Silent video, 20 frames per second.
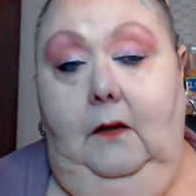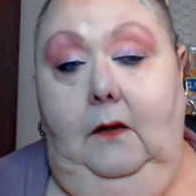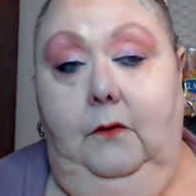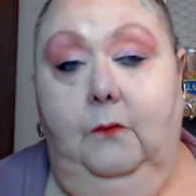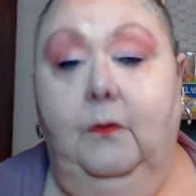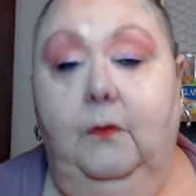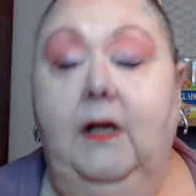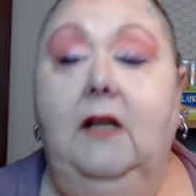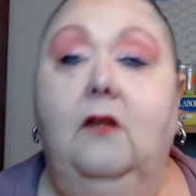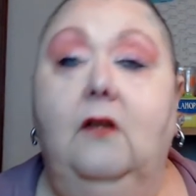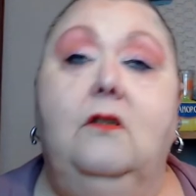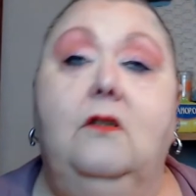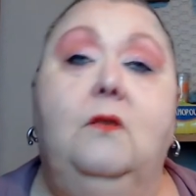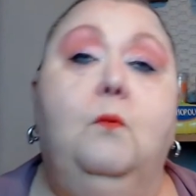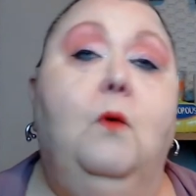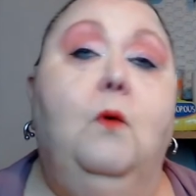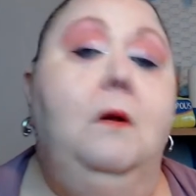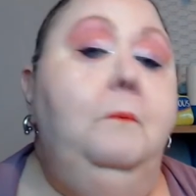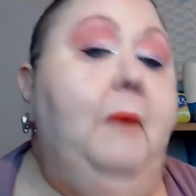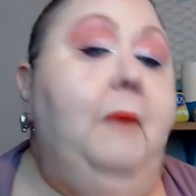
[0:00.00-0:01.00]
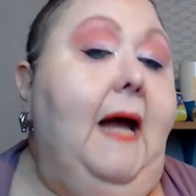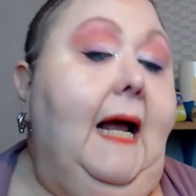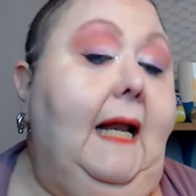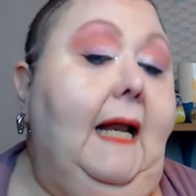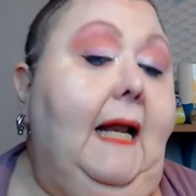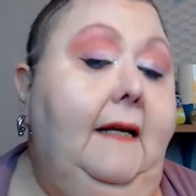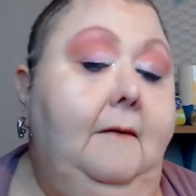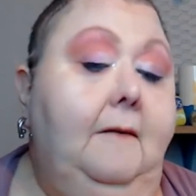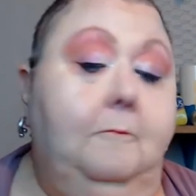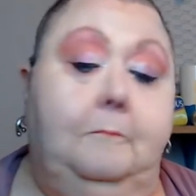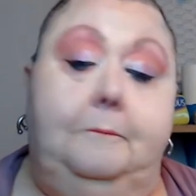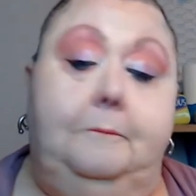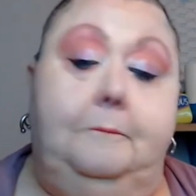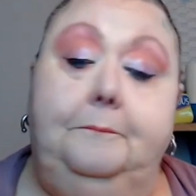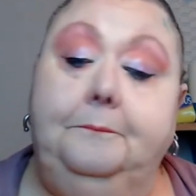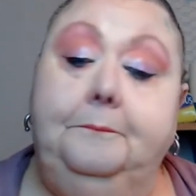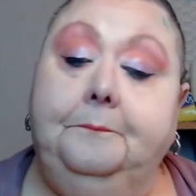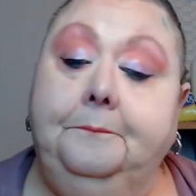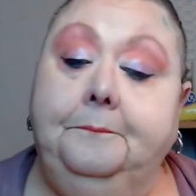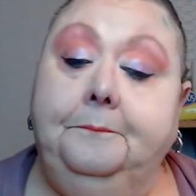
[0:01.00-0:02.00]
Three Looks One palette
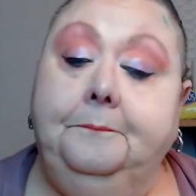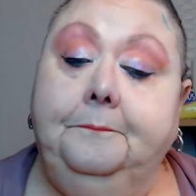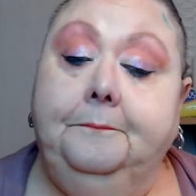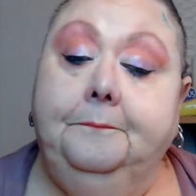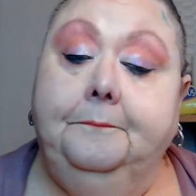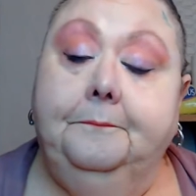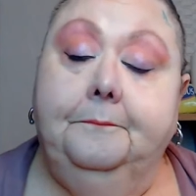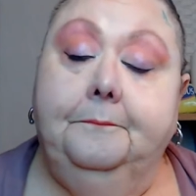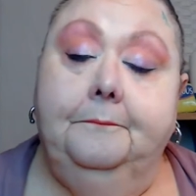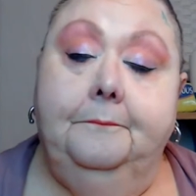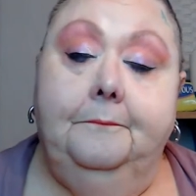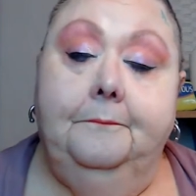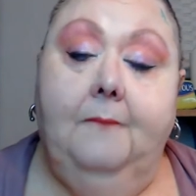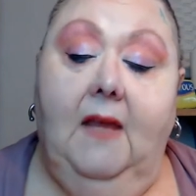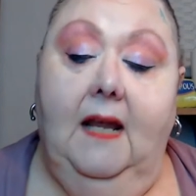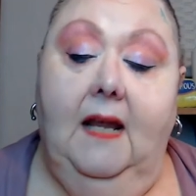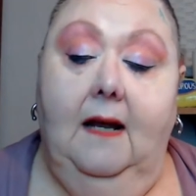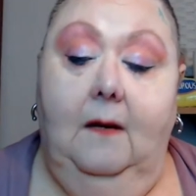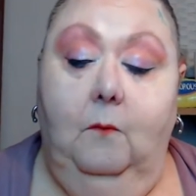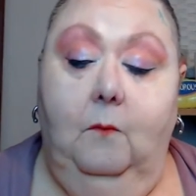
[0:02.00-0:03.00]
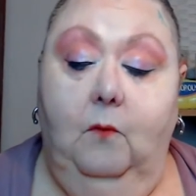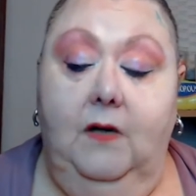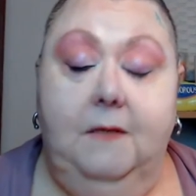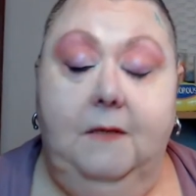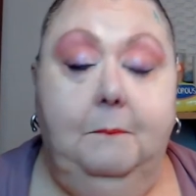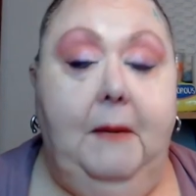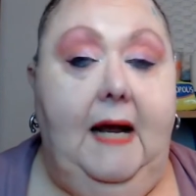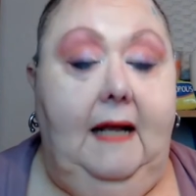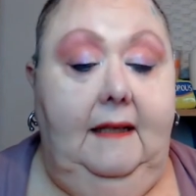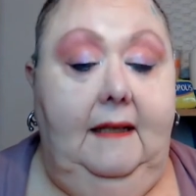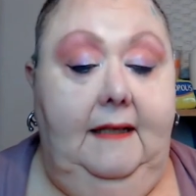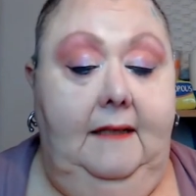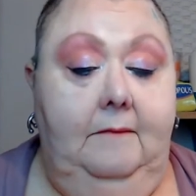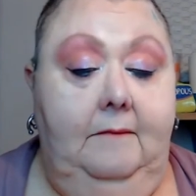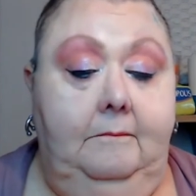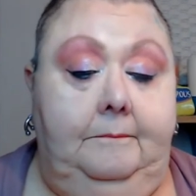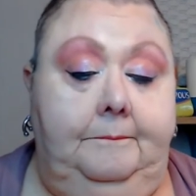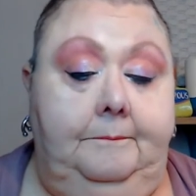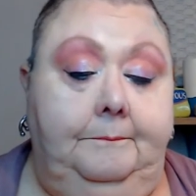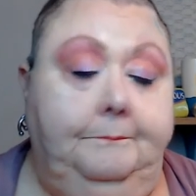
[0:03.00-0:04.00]
and which palette
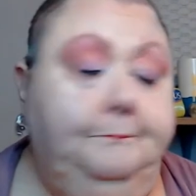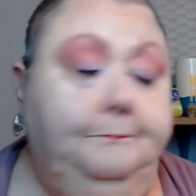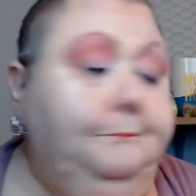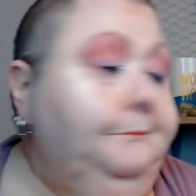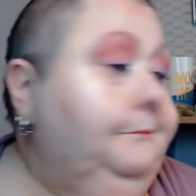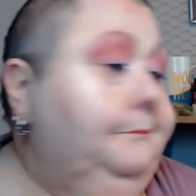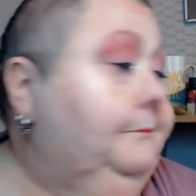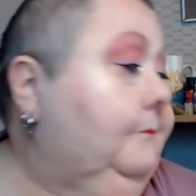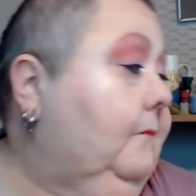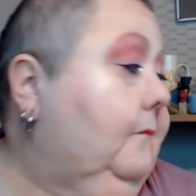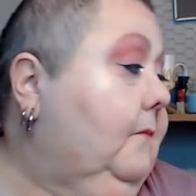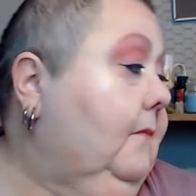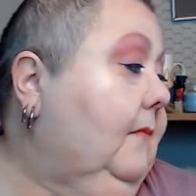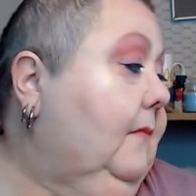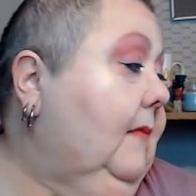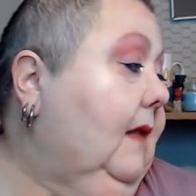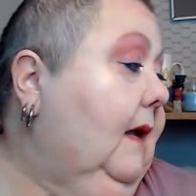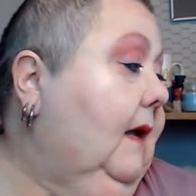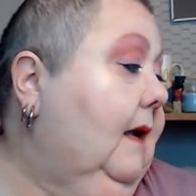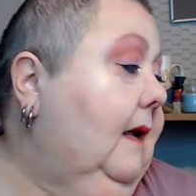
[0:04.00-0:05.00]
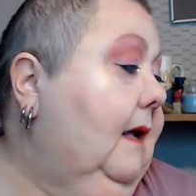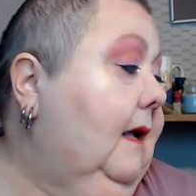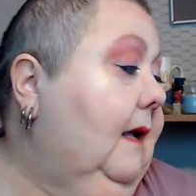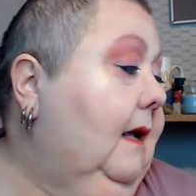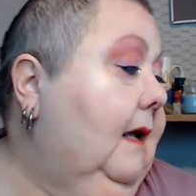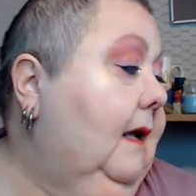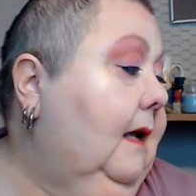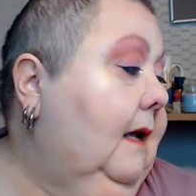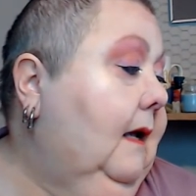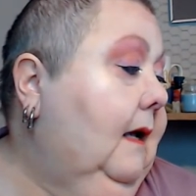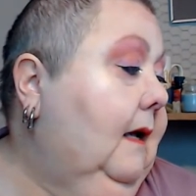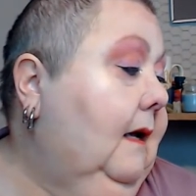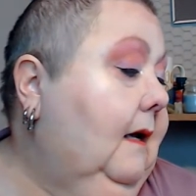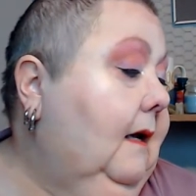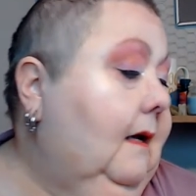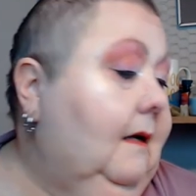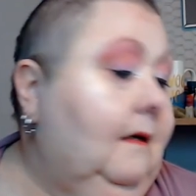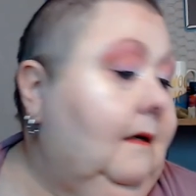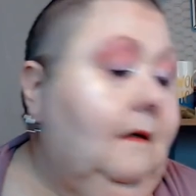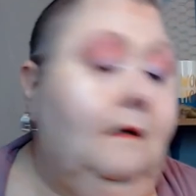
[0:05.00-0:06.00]

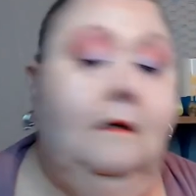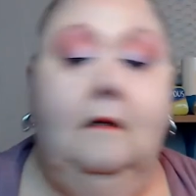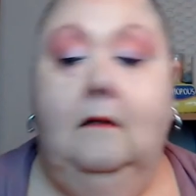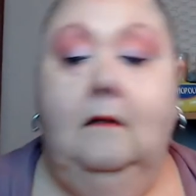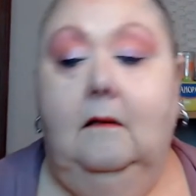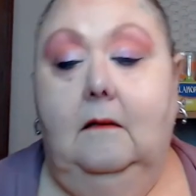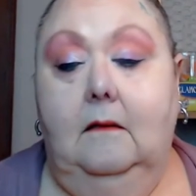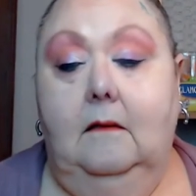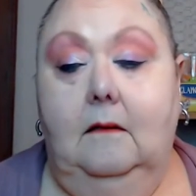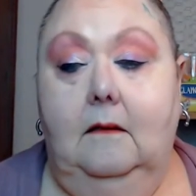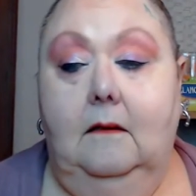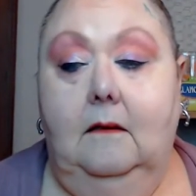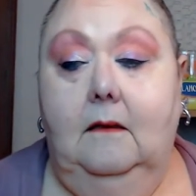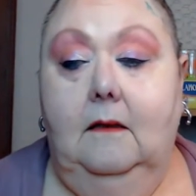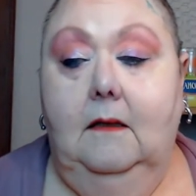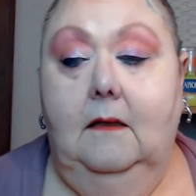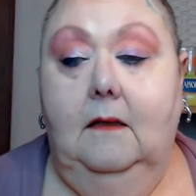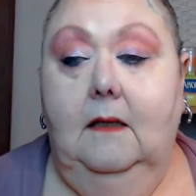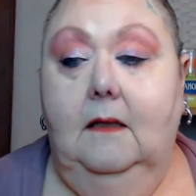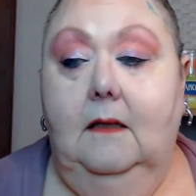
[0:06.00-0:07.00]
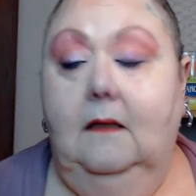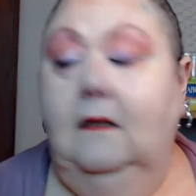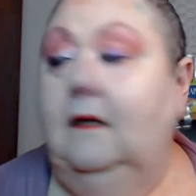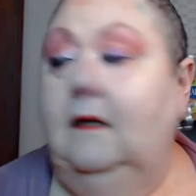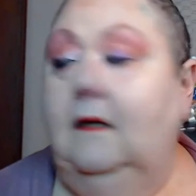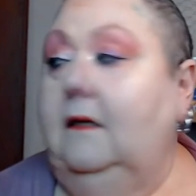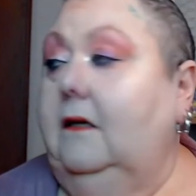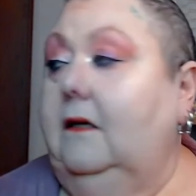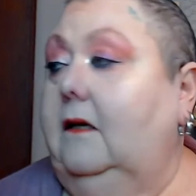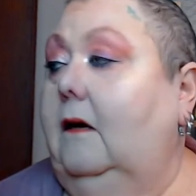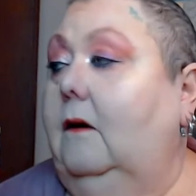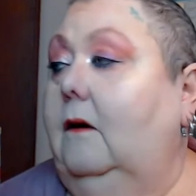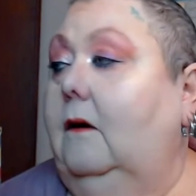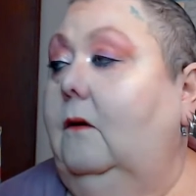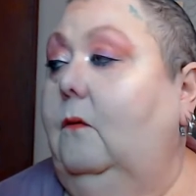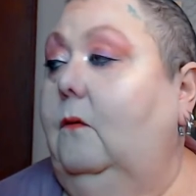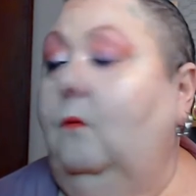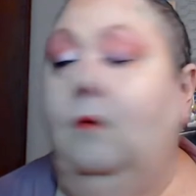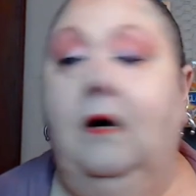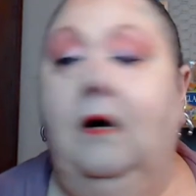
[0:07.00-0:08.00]
and letting you
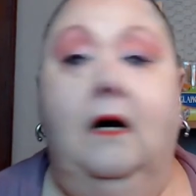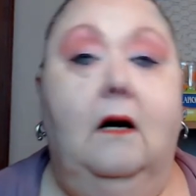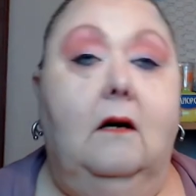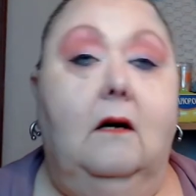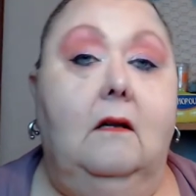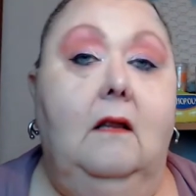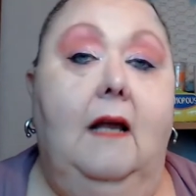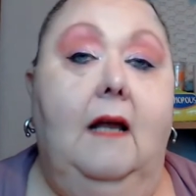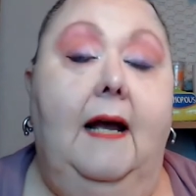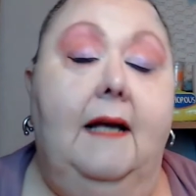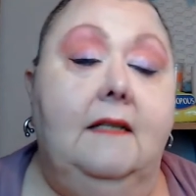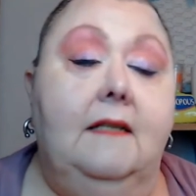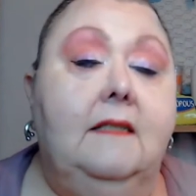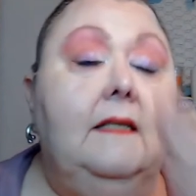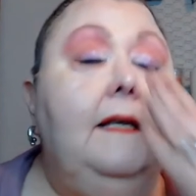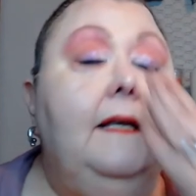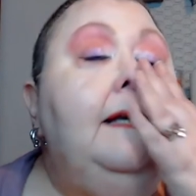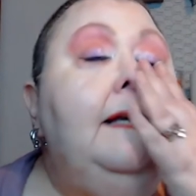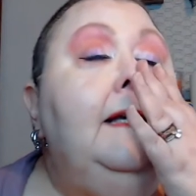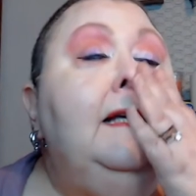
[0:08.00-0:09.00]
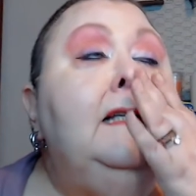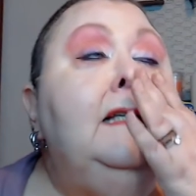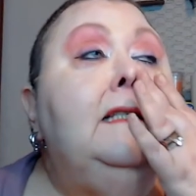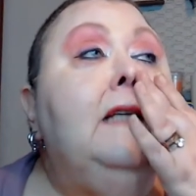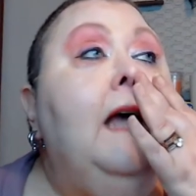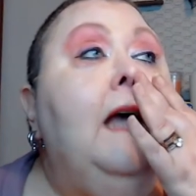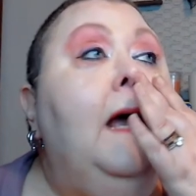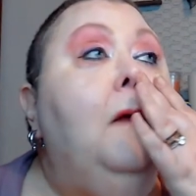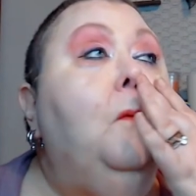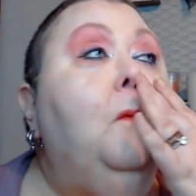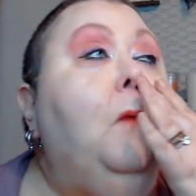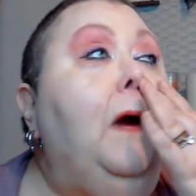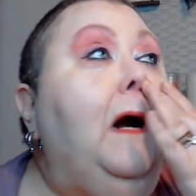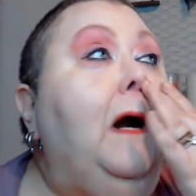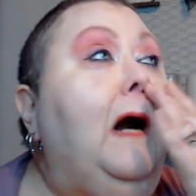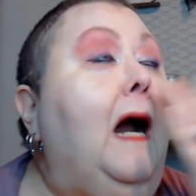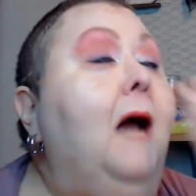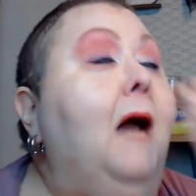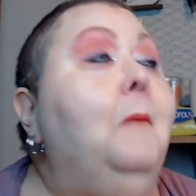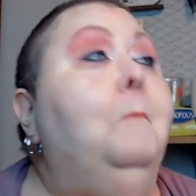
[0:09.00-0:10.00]
know where class is and
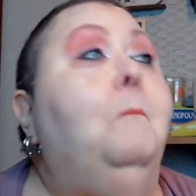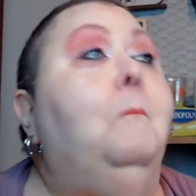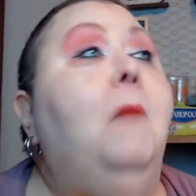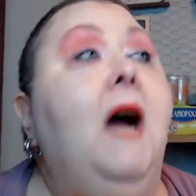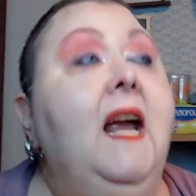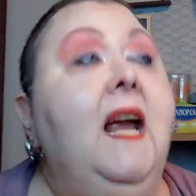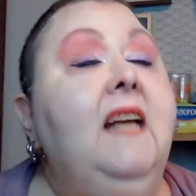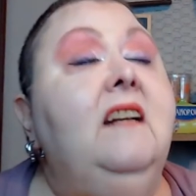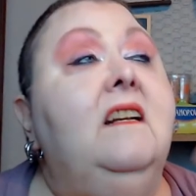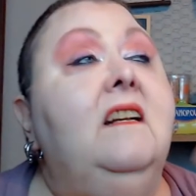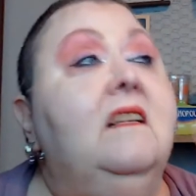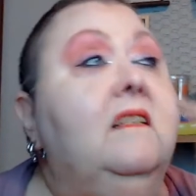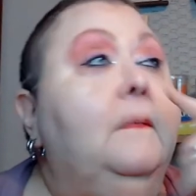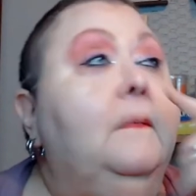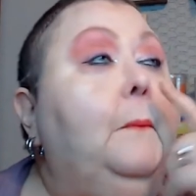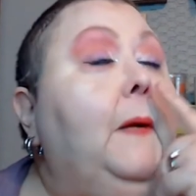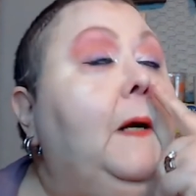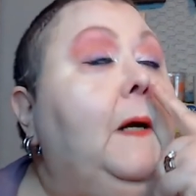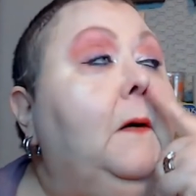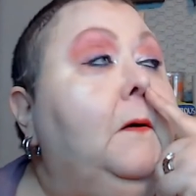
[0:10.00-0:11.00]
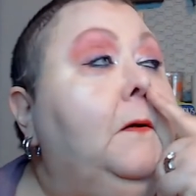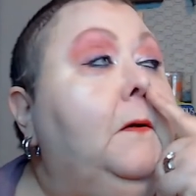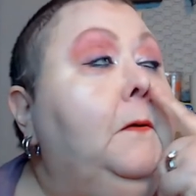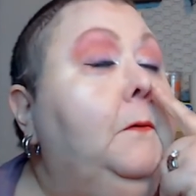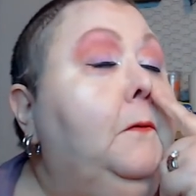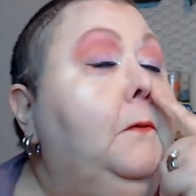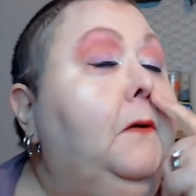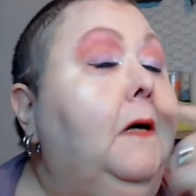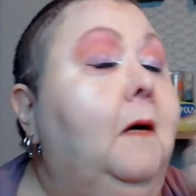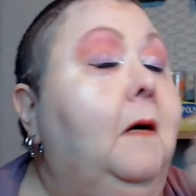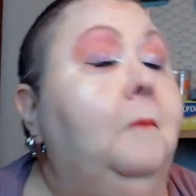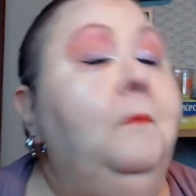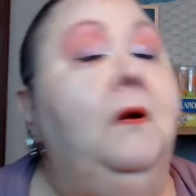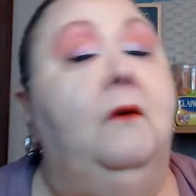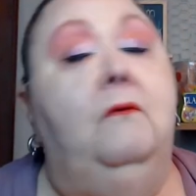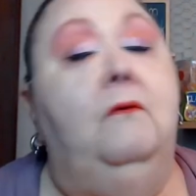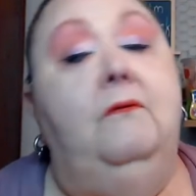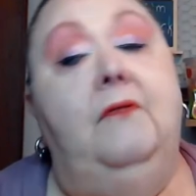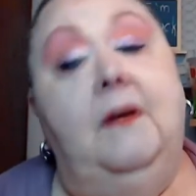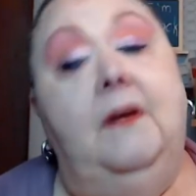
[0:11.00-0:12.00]
where I might disappear to come
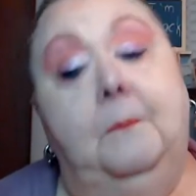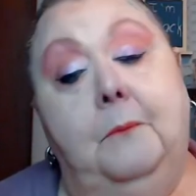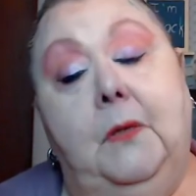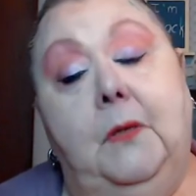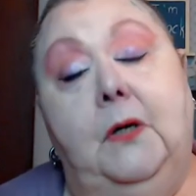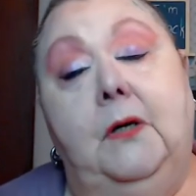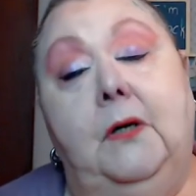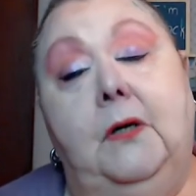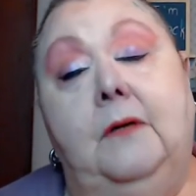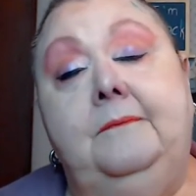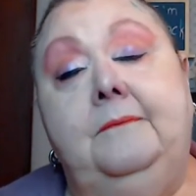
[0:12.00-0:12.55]
November.